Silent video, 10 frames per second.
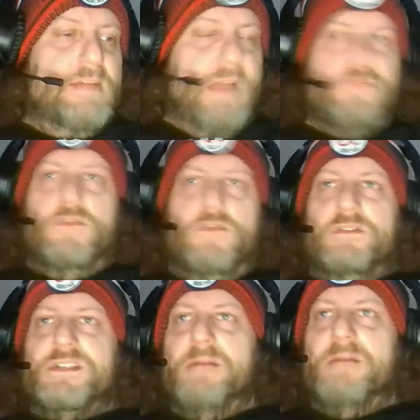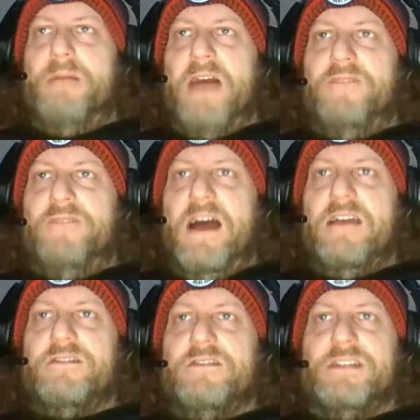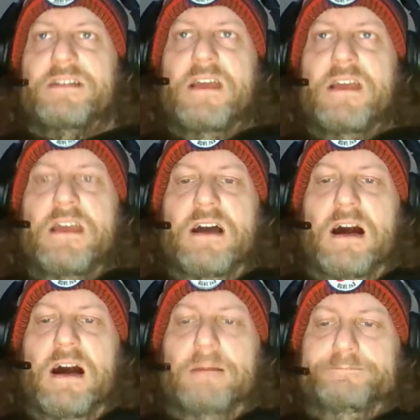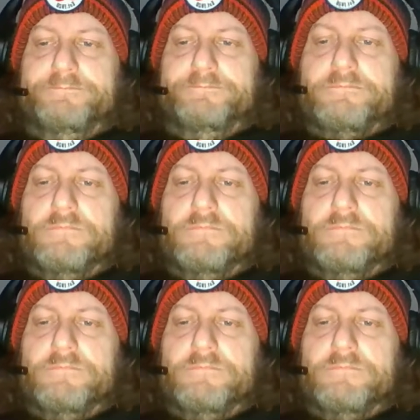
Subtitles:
rules and my modifiers and um,